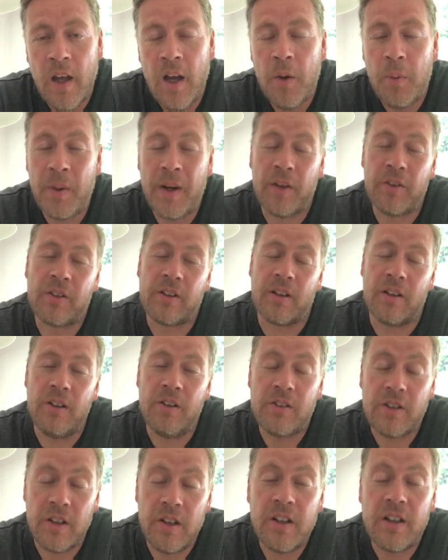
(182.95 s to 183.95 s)
What else can you
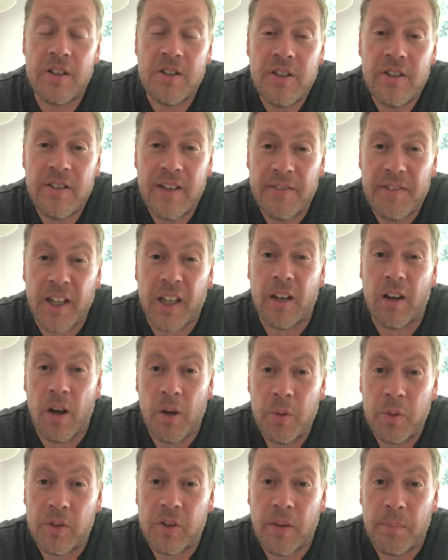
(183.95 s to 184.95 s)
do? You can just have a
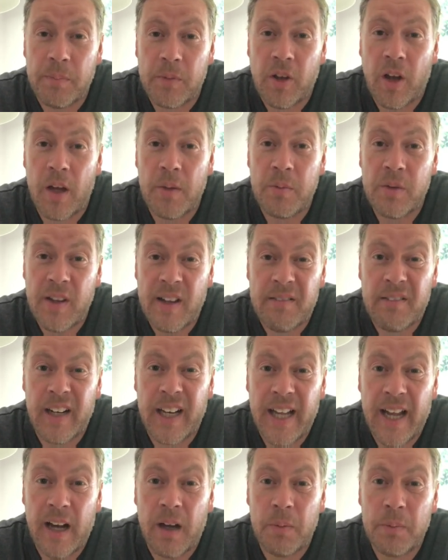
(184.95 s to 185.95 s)
go sometimes. That
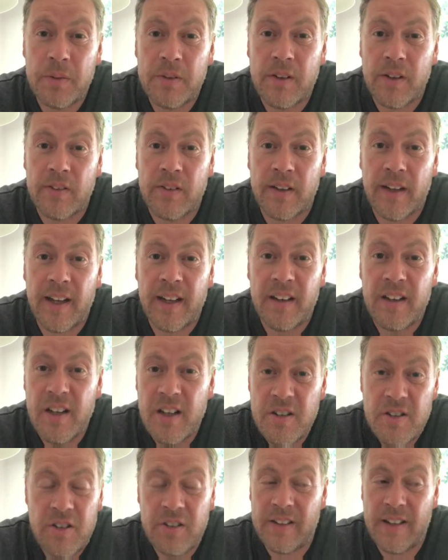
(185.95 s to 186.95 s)
really helps, doesn't it?
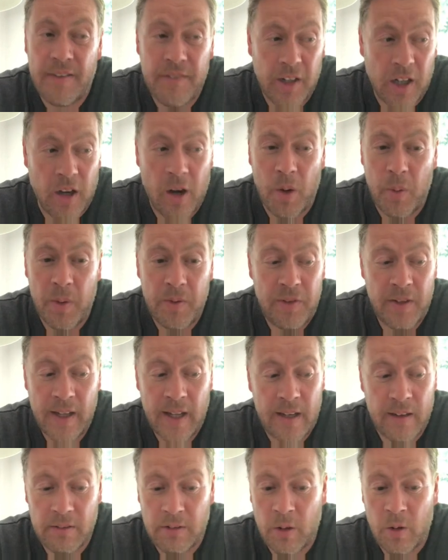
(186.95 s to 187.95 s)
Just have a go. If you
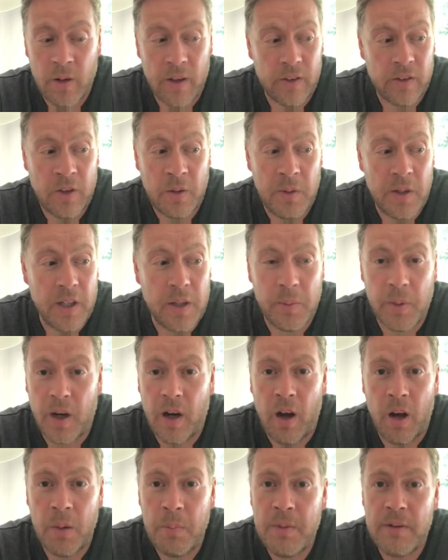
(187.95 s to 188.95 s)
get it wrong, it's only you at
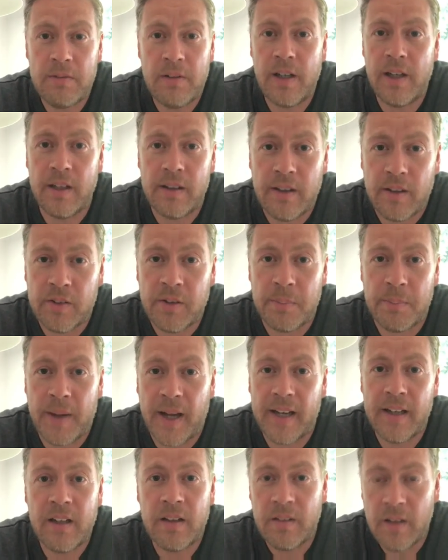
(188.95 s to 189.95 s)
home. It really doesn't
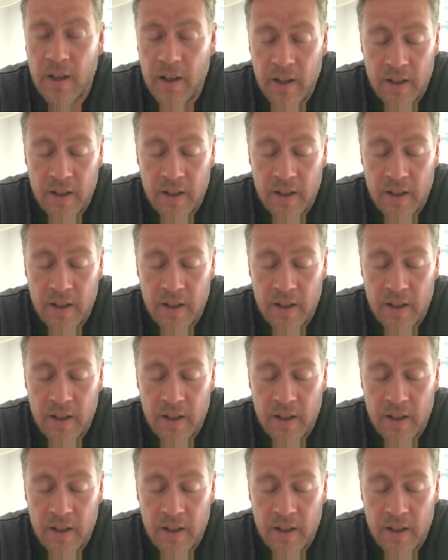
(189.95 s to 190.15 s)
matter.